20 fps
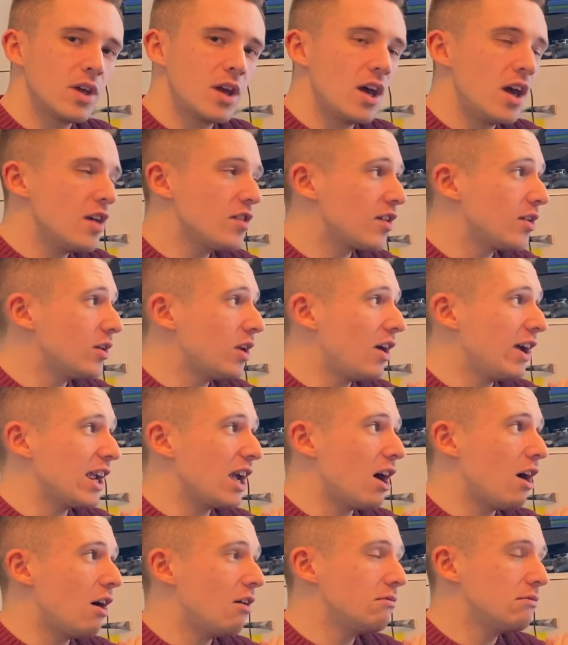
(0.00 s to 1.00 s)
So like
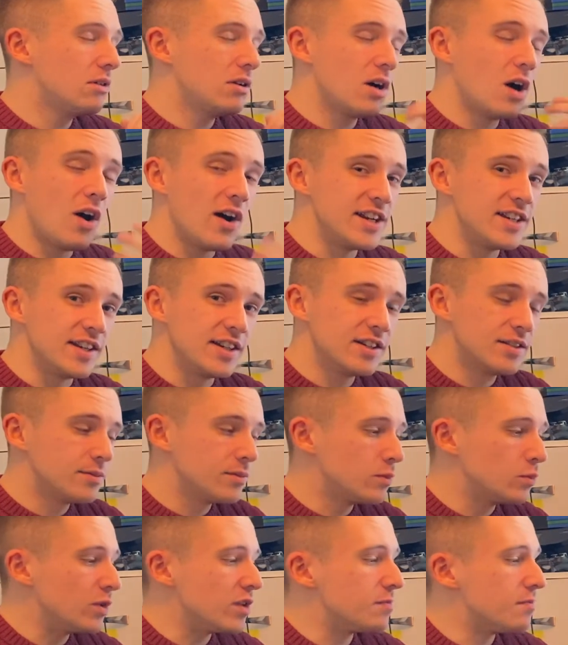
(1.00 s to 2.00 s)
I did
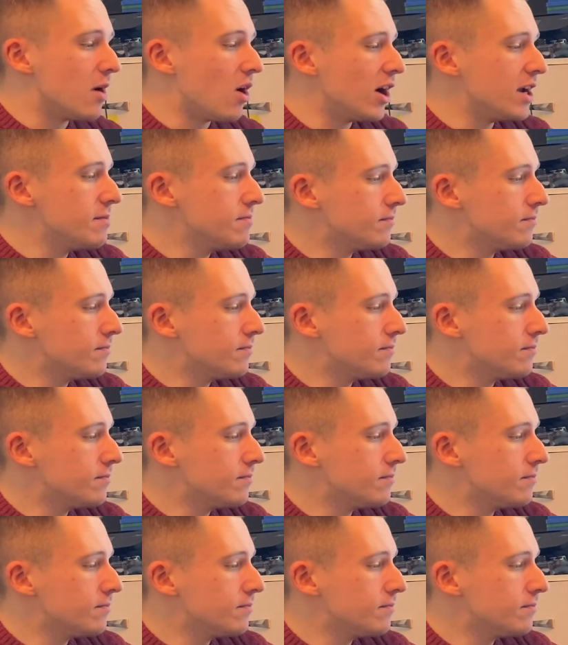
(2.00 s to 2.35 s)
with mine,